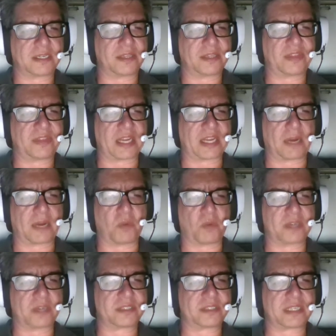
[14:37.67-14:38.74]
Then I
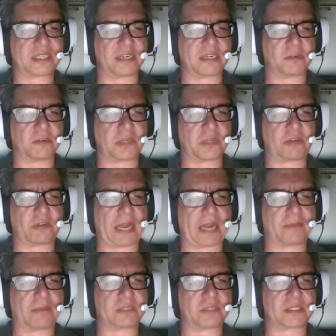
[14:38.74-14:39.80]
want to hear what you
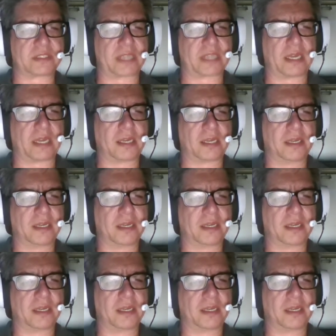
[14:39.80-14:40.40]
have to say.